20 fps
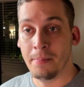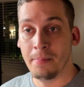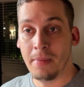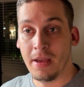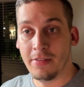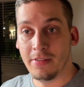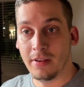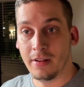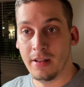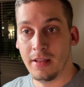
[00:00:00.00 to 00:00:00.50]

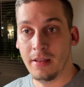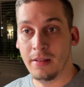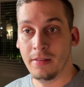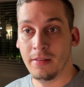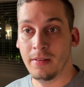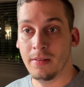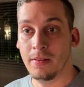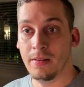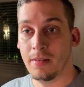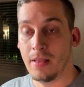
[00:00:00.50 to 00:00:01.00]

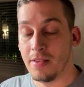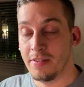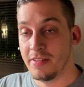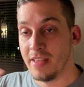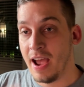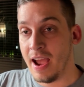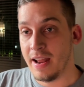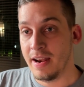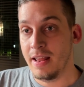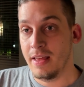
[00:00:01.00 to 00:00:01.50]
basically
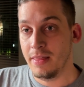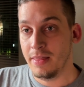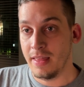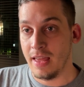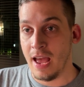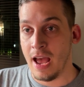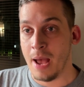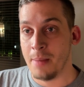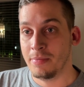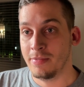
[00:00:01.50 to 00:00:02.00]
designing
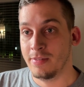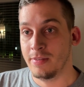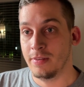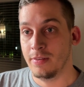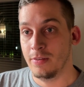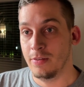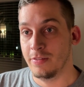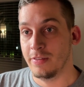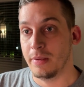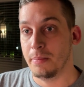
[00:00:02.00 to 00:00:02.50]
the
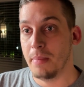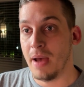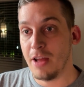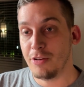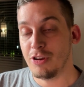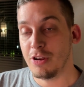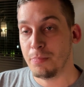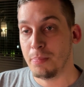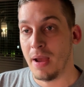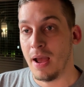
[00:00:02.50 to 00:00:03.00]
apps using
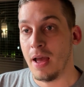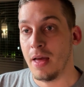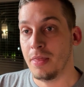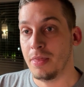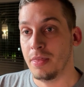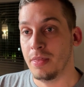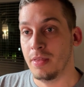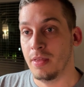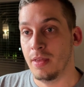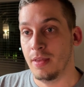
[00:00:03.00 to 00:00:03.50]
MagicPath,